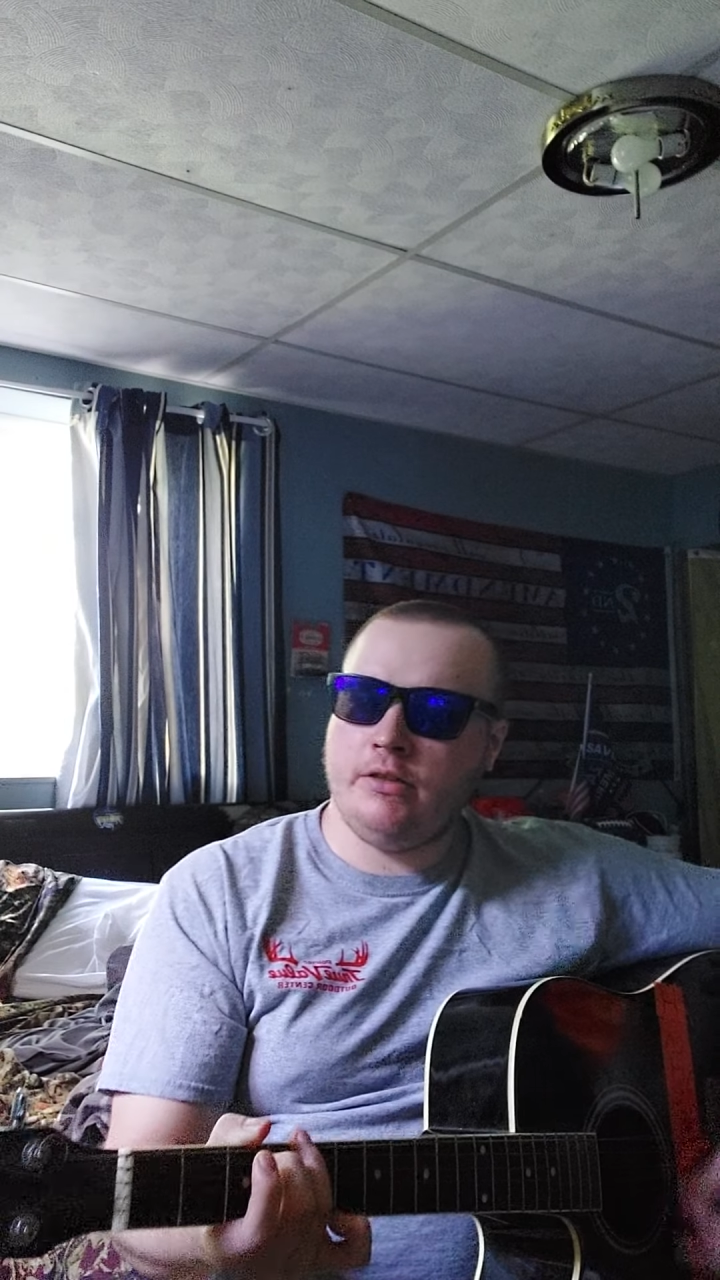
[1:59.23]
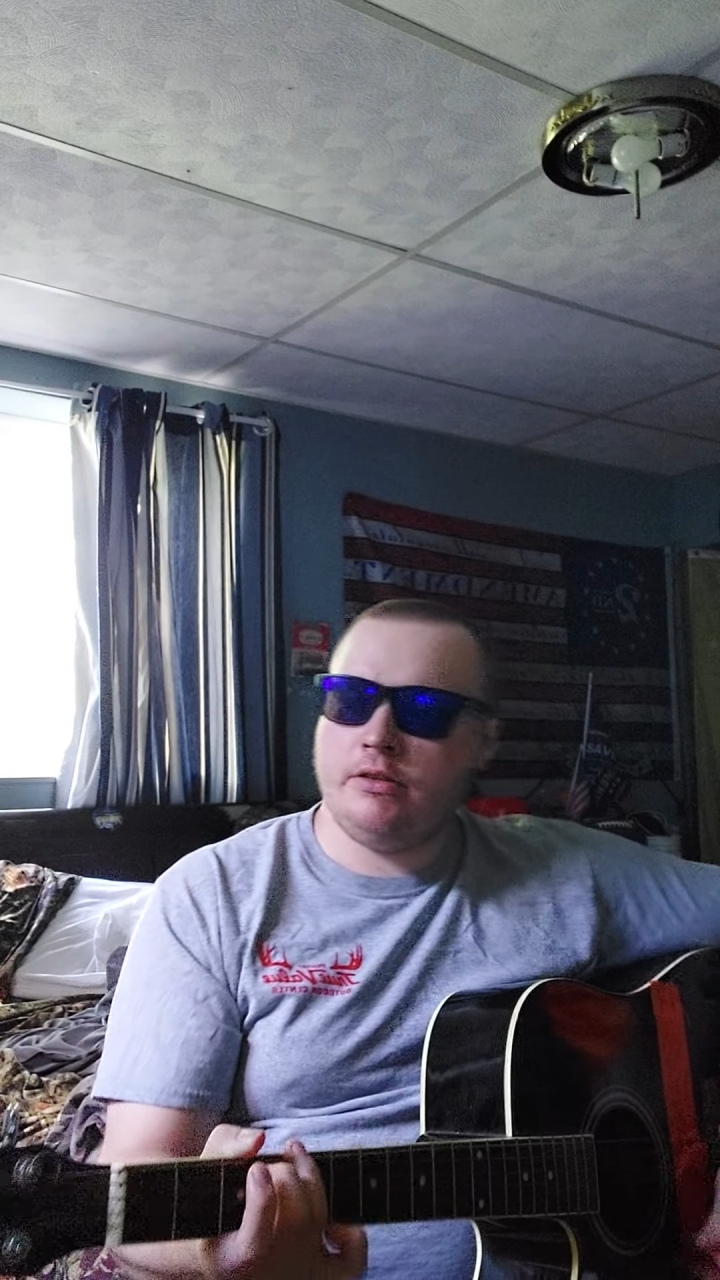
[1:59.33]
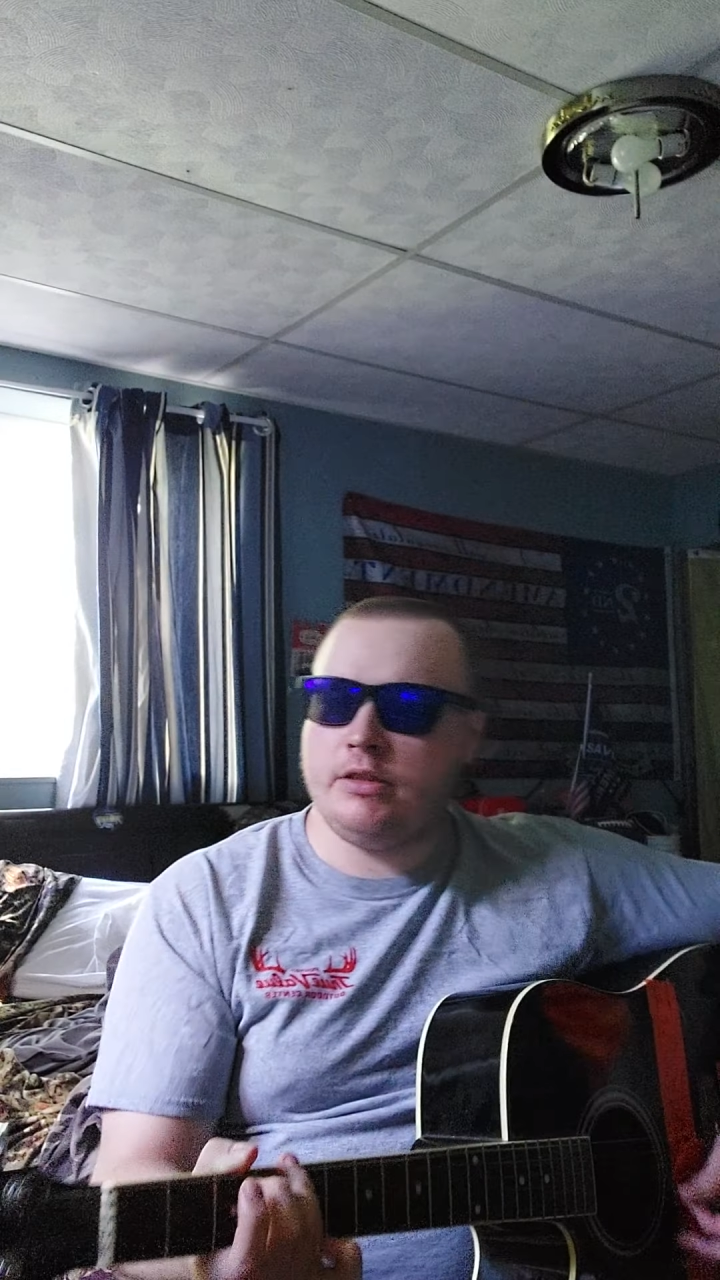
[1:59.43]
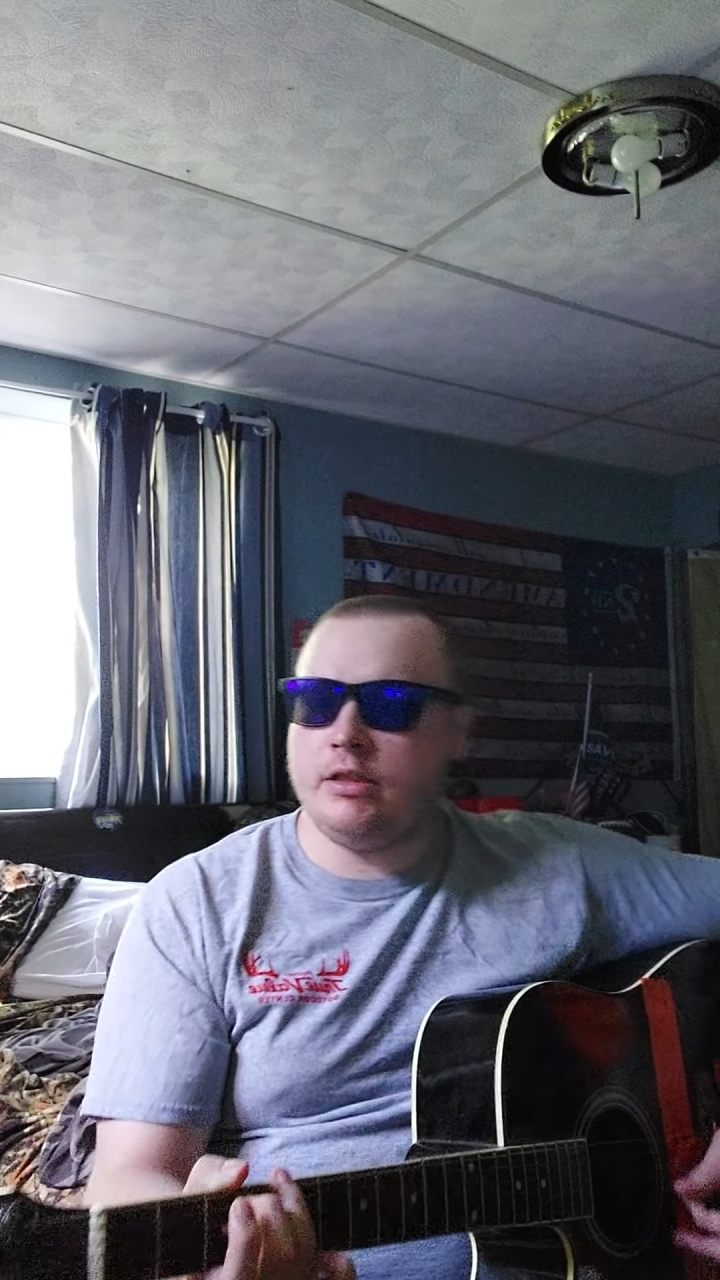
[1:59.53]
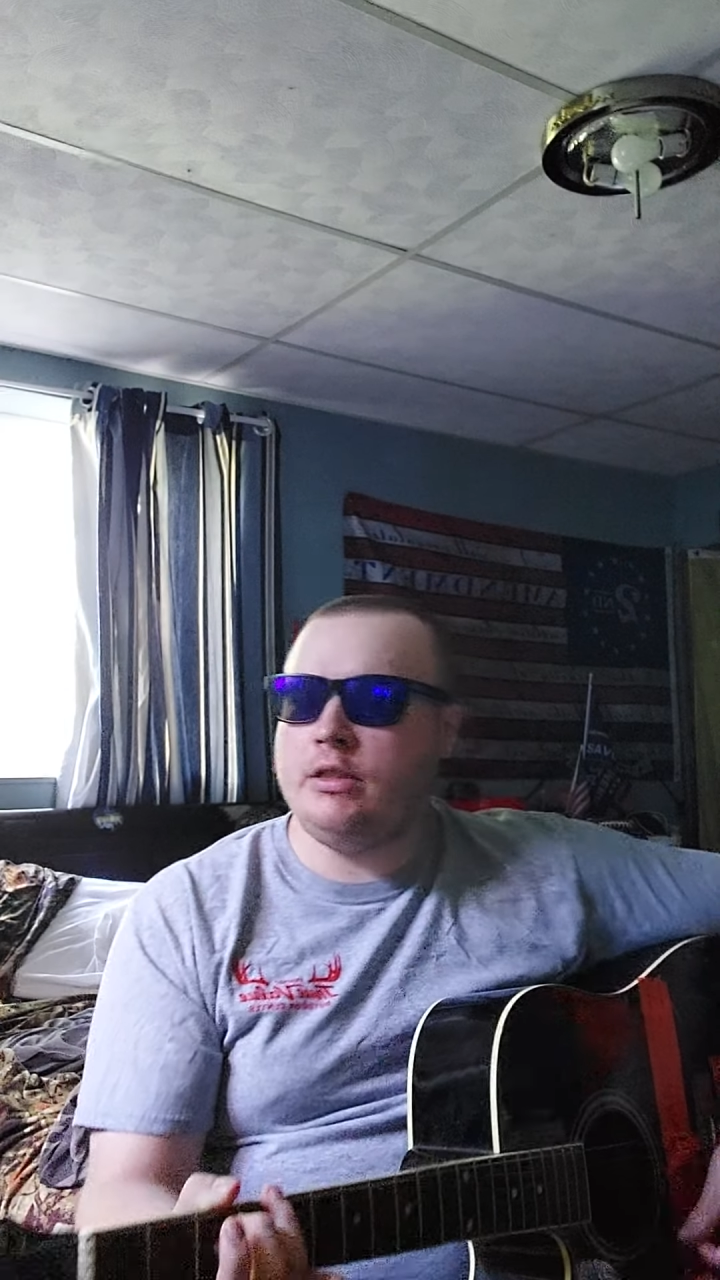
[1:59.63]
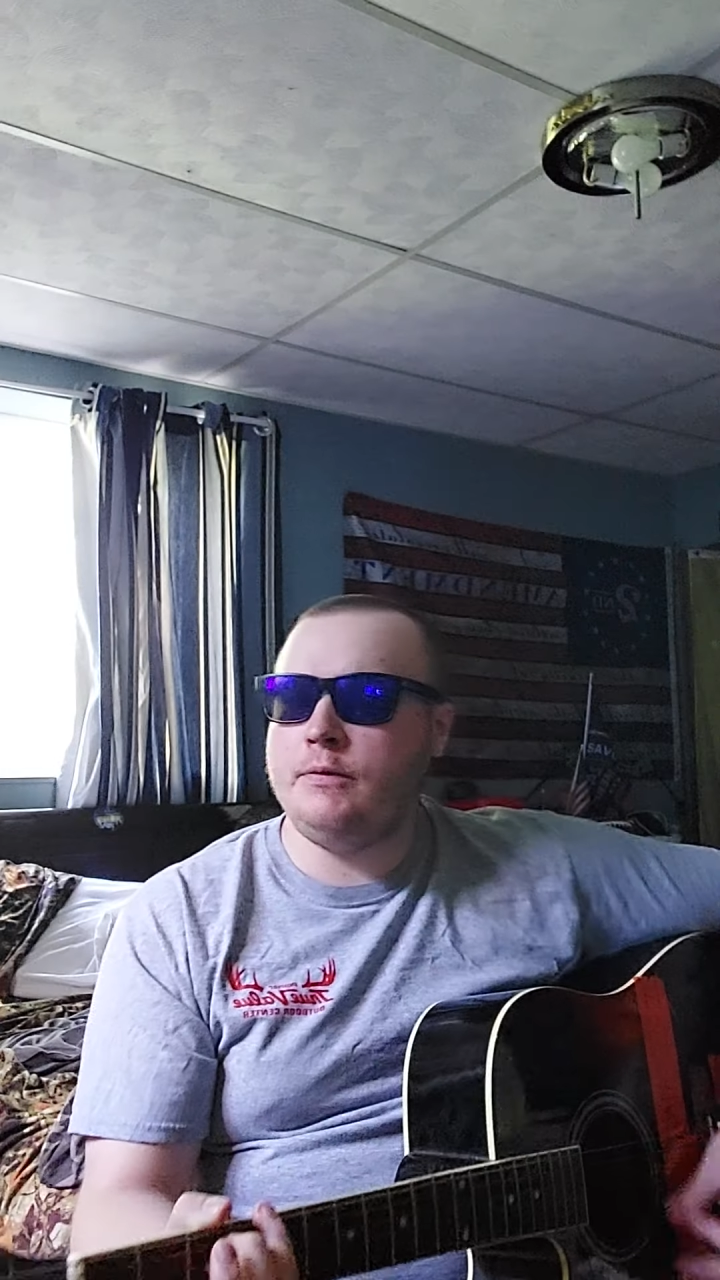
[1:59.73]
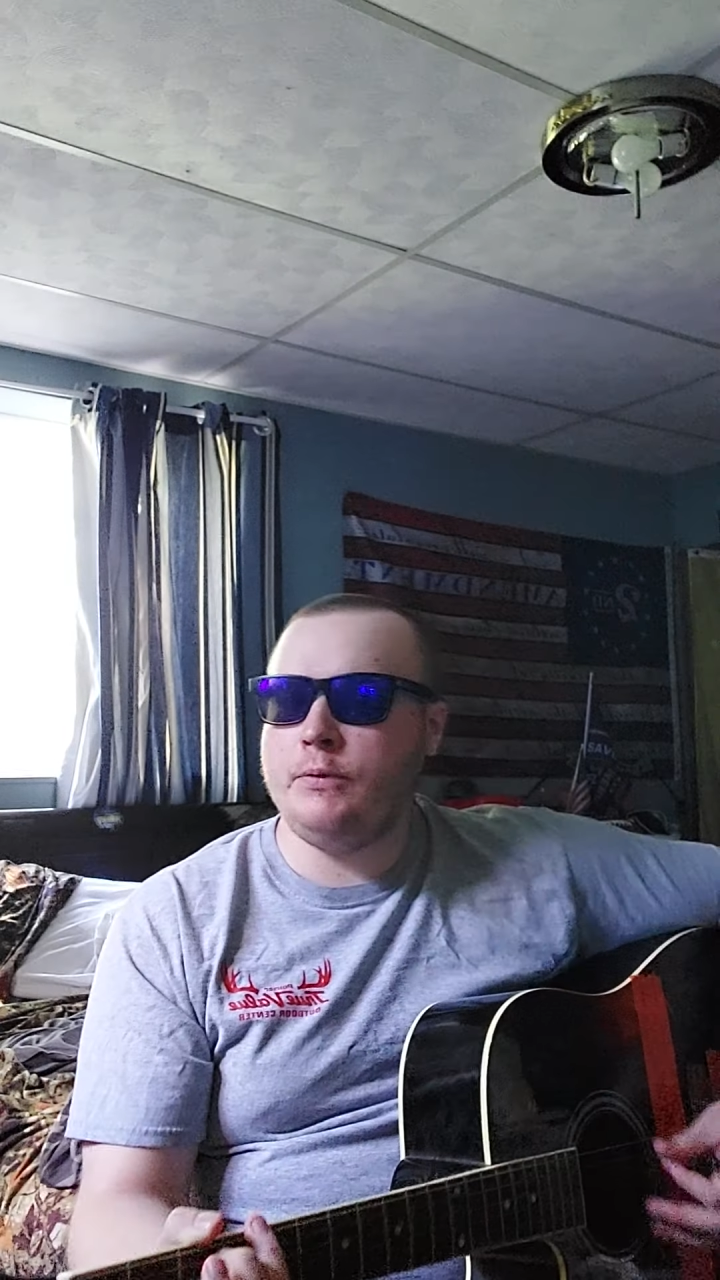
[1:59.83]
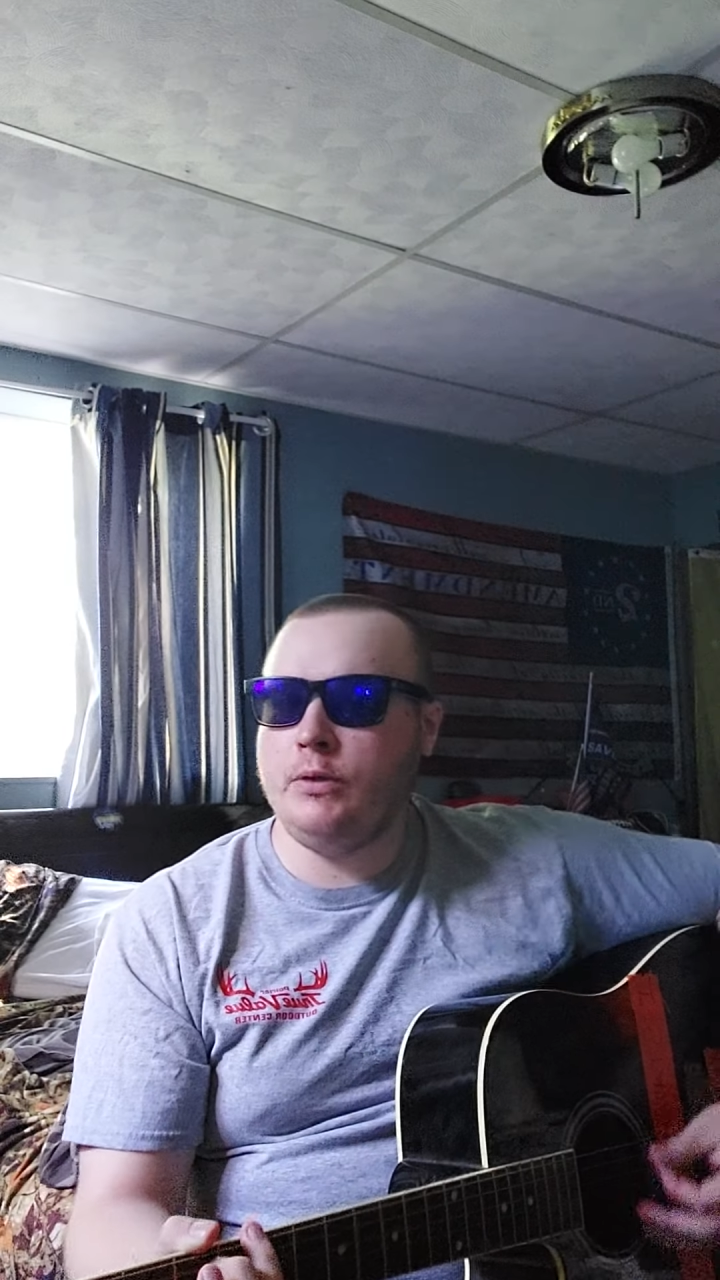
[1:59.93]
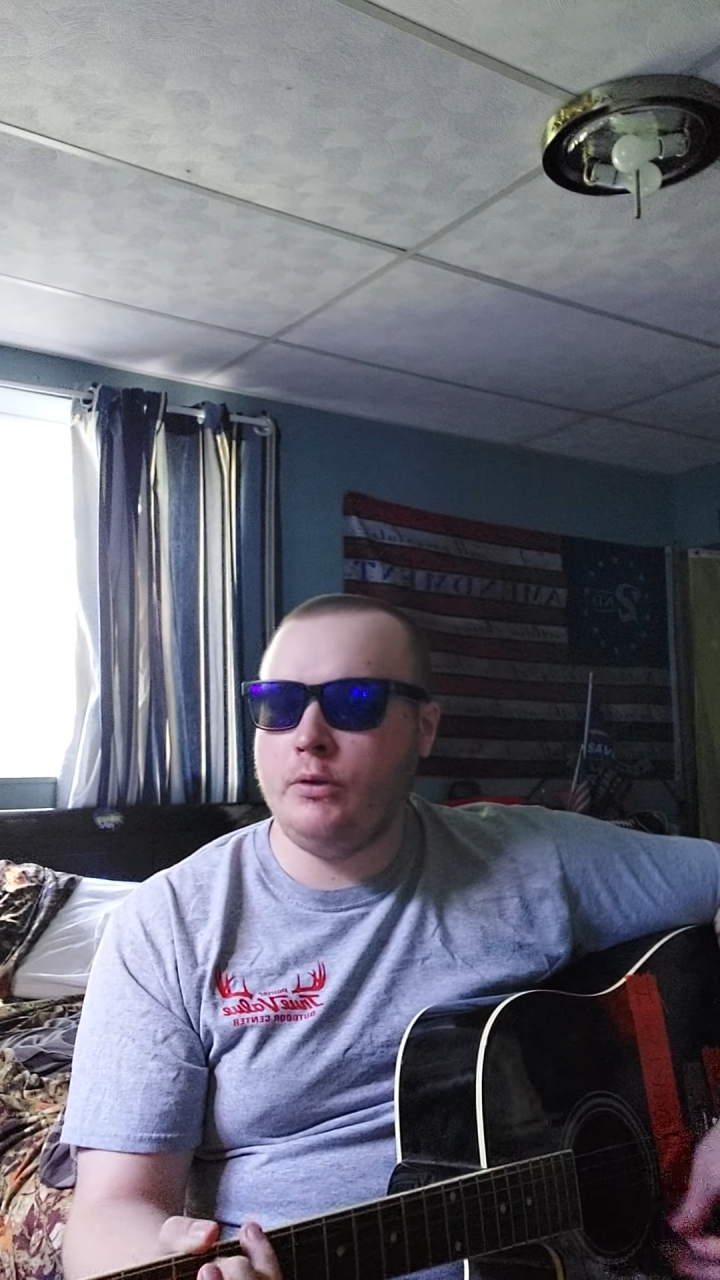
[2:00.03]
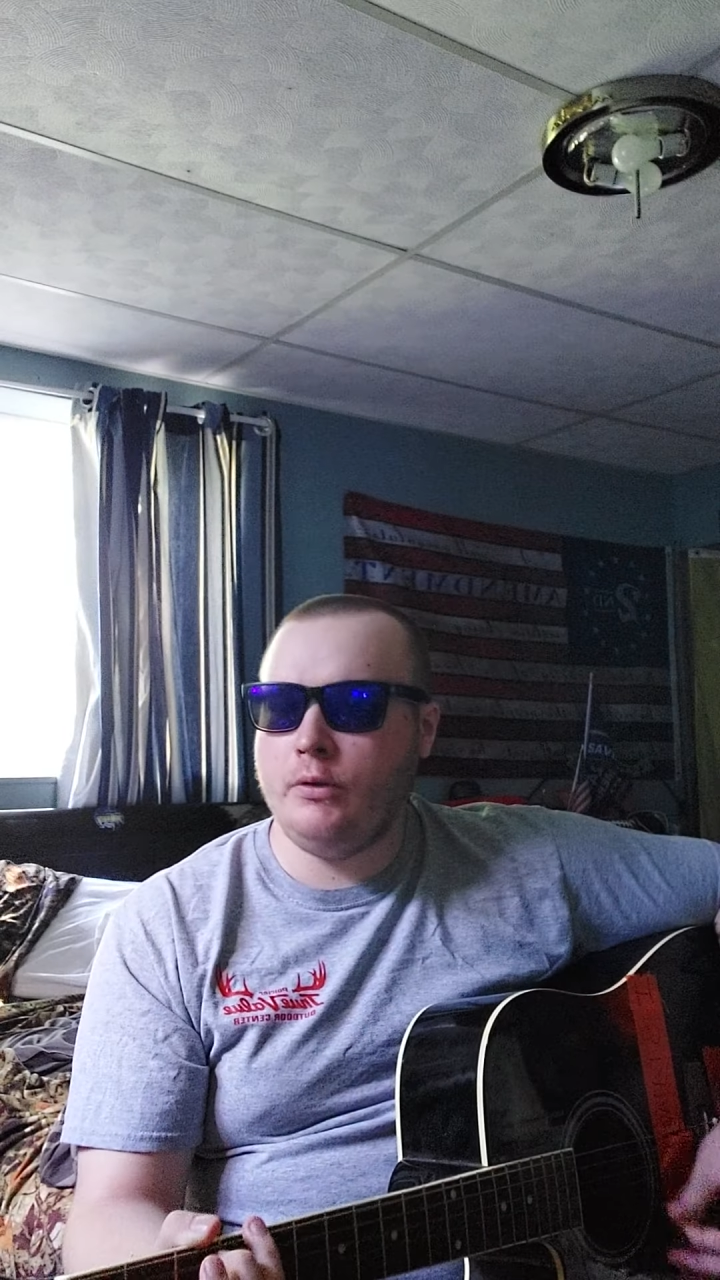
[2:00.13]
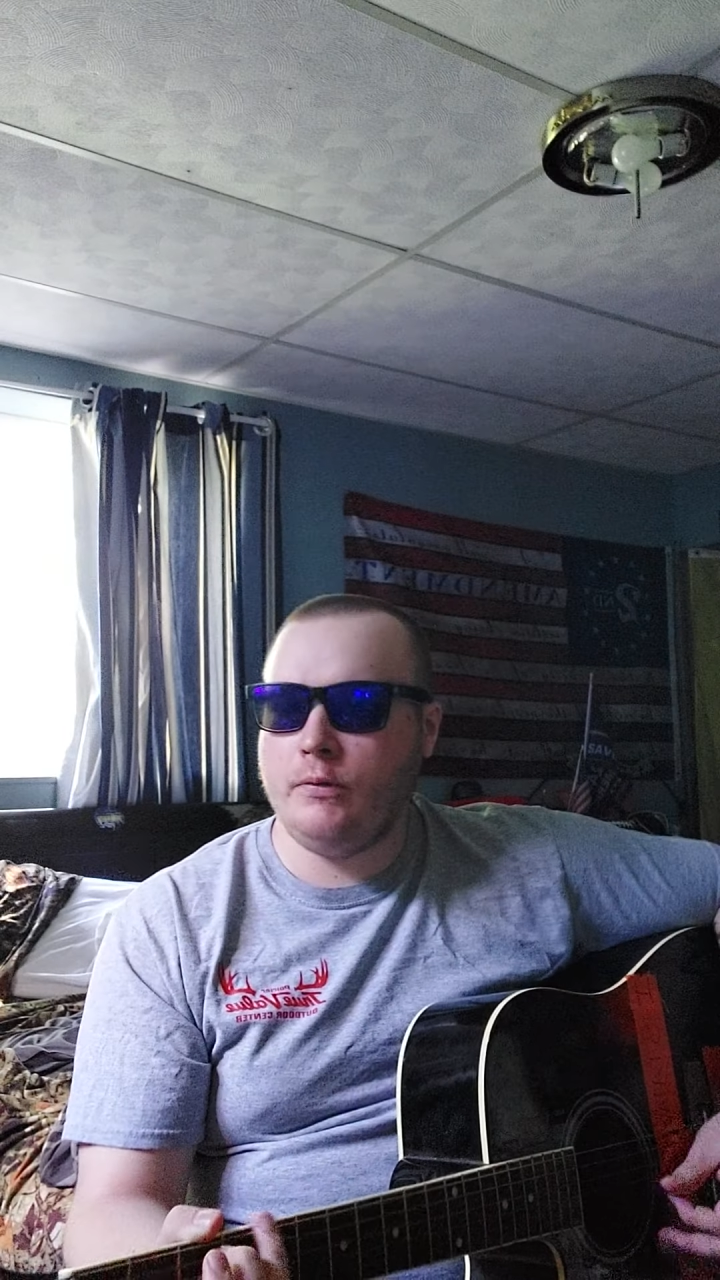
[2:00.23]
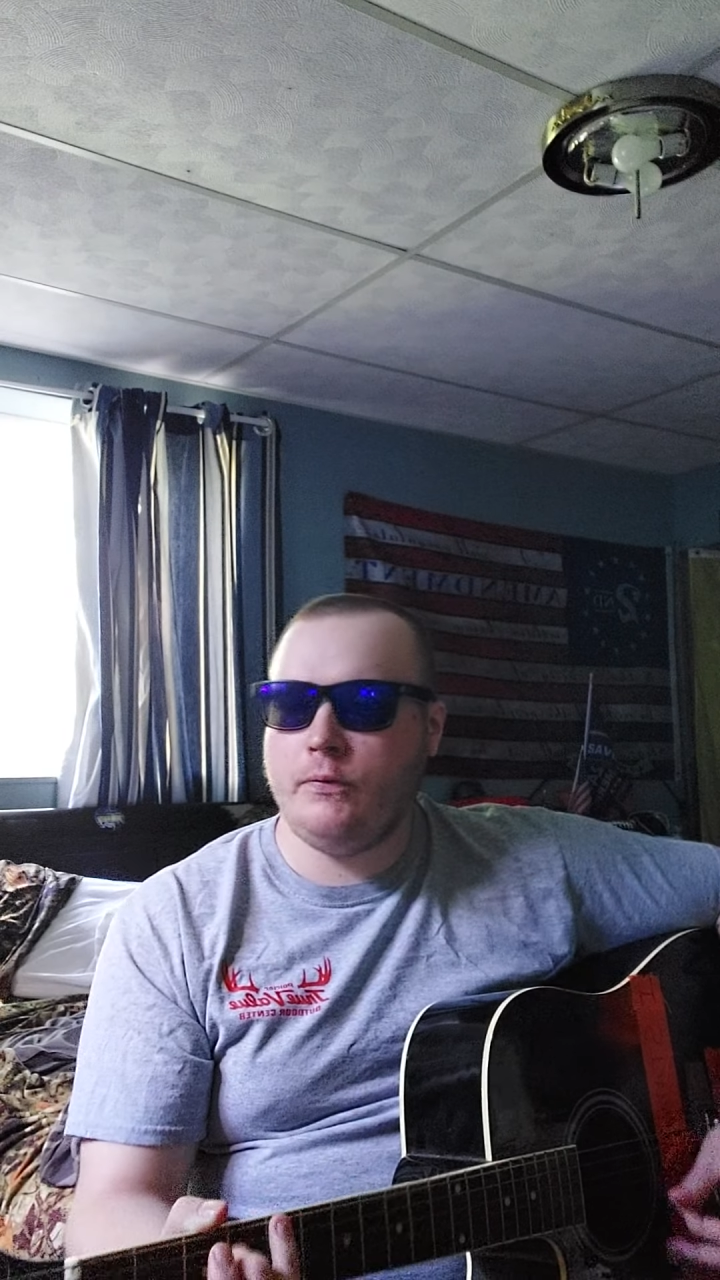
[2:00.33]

looking for a